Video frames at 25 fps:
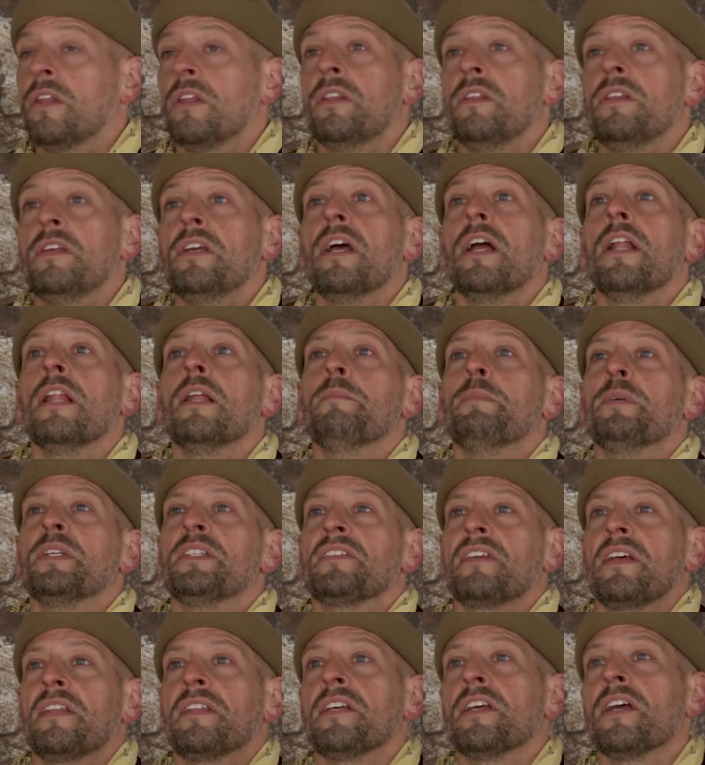the
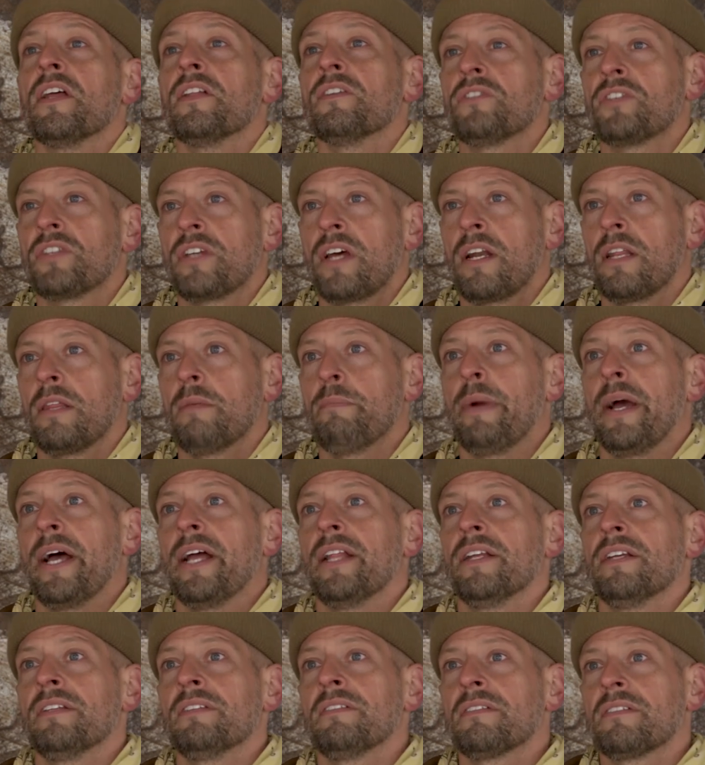elements on the other side of the
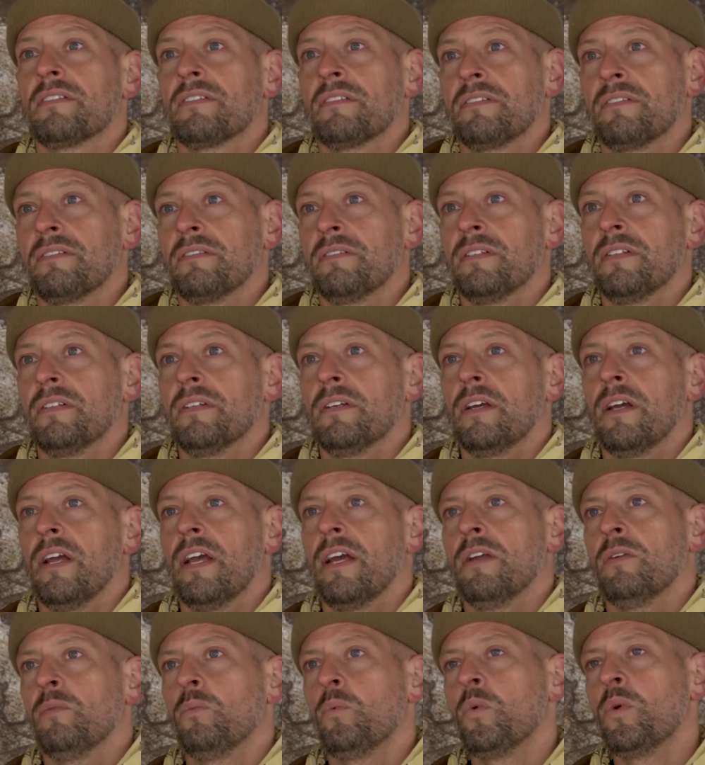balance.
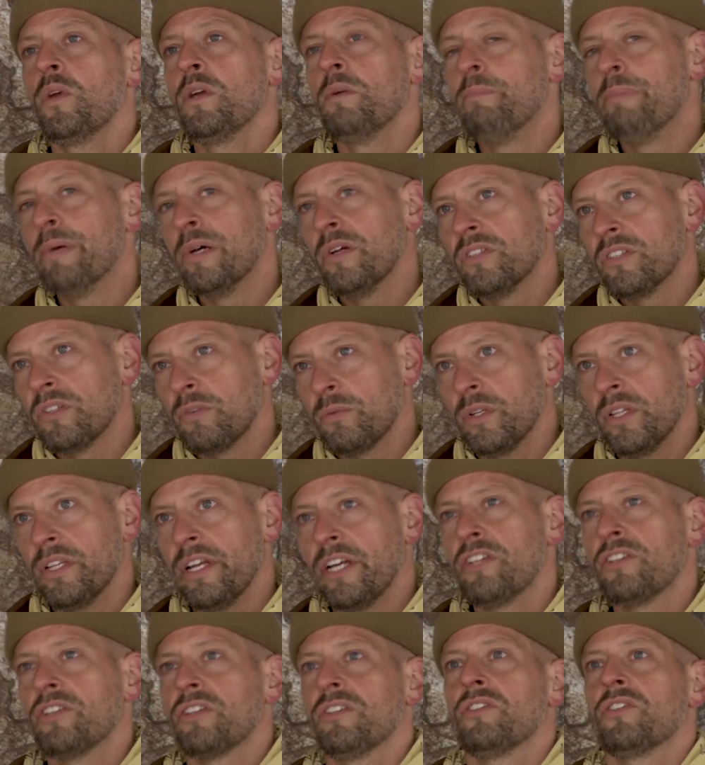And we built a
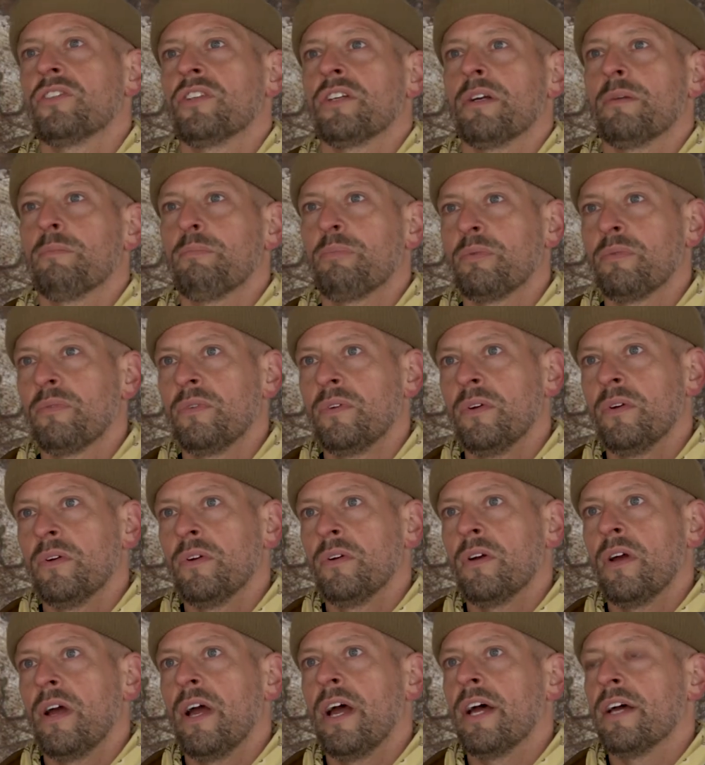relationship
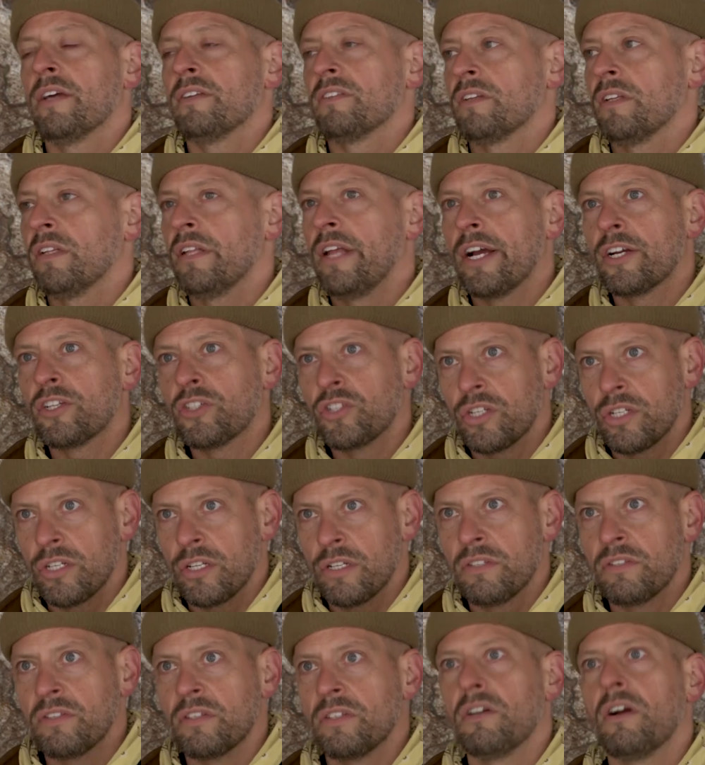as
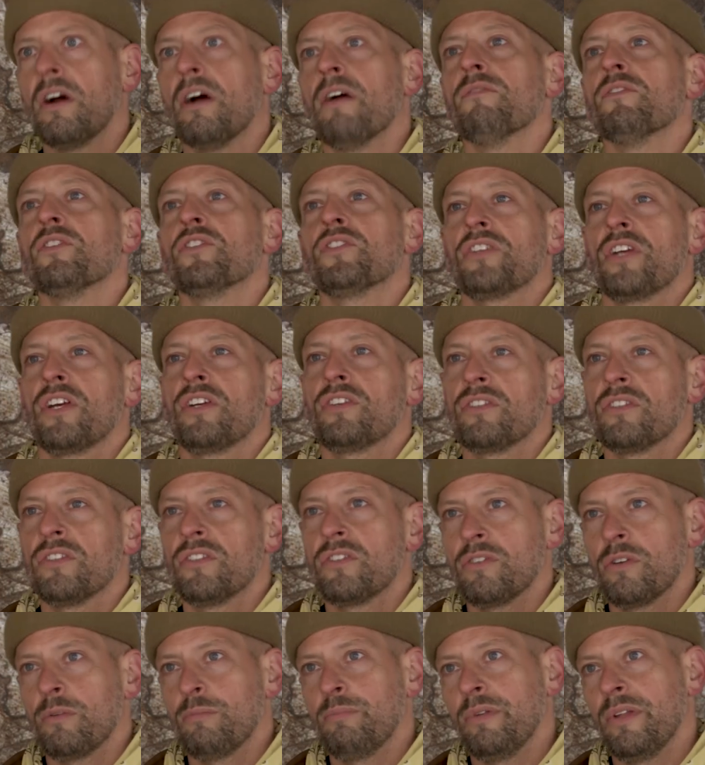elections and
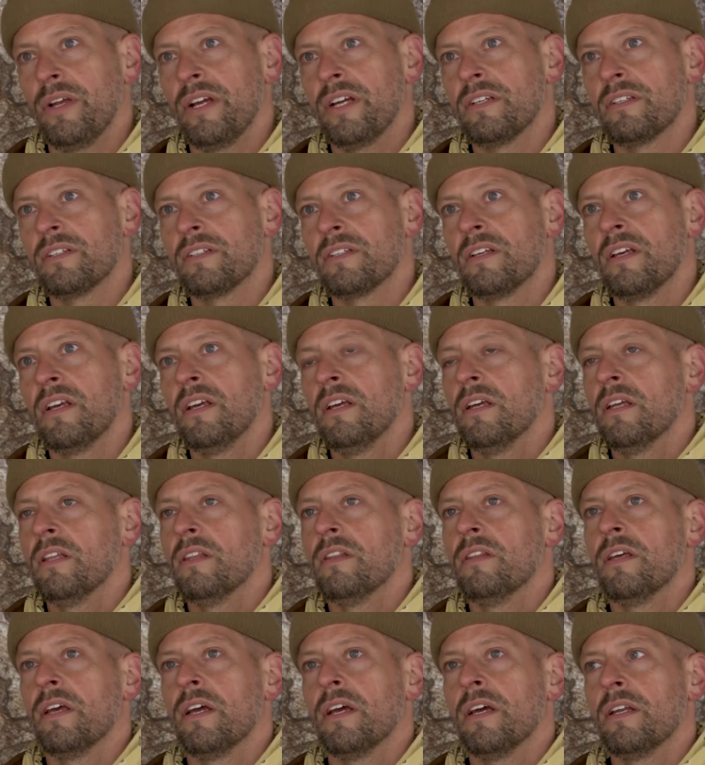conversations took place
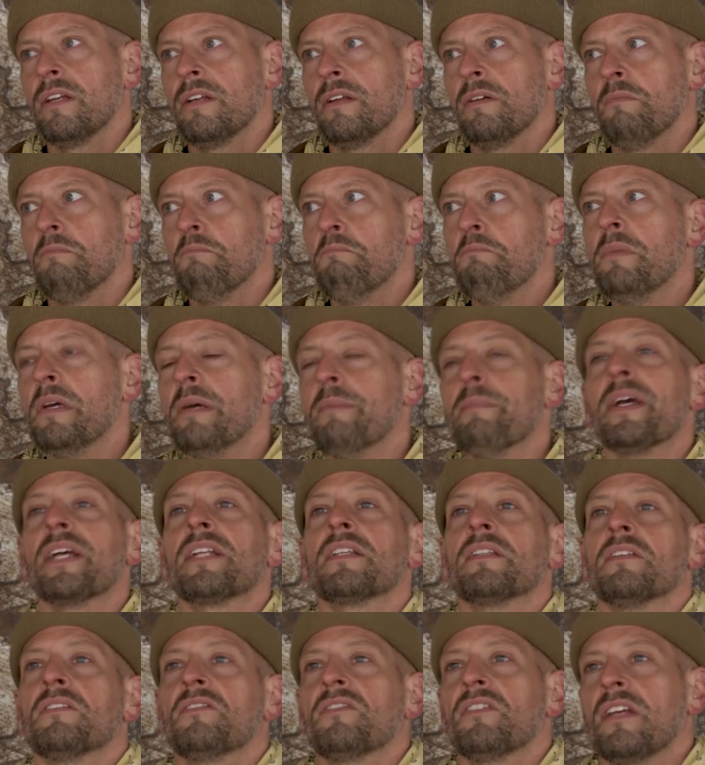that
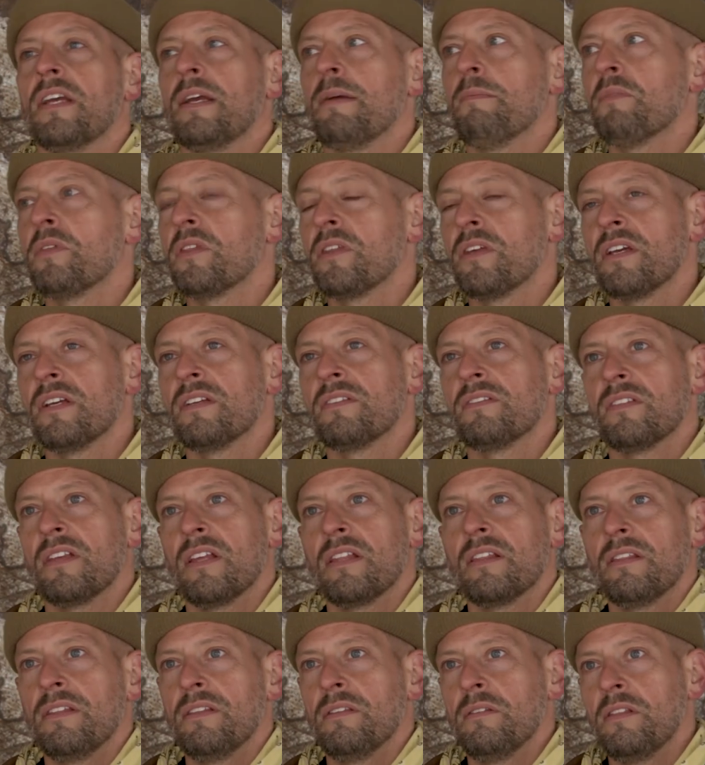mimicked the same things
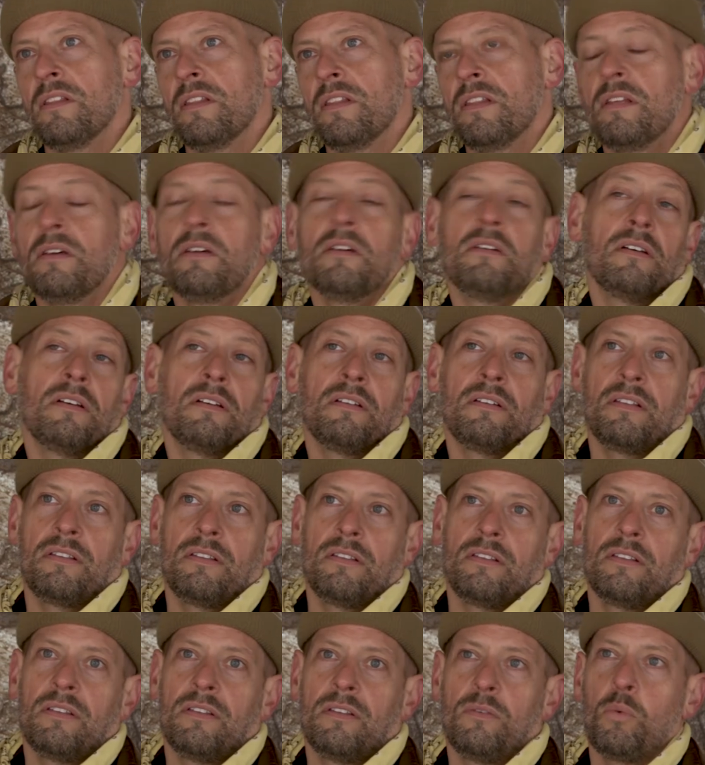that the, the,
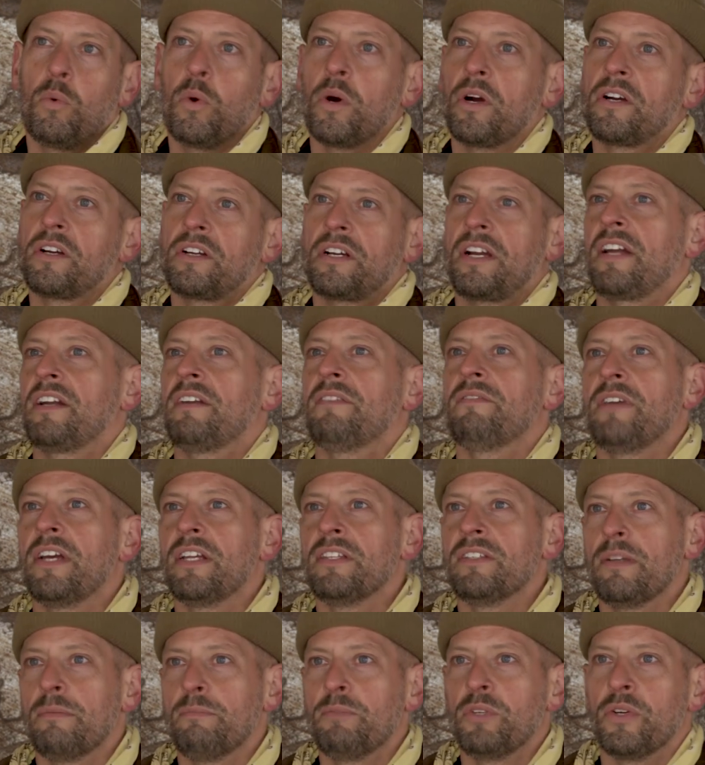the work kind of
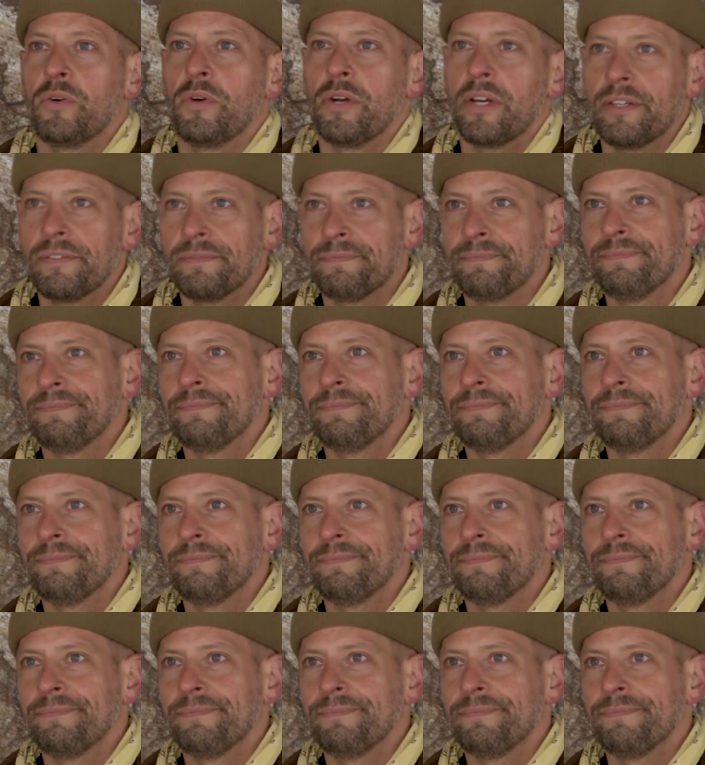ends up doing.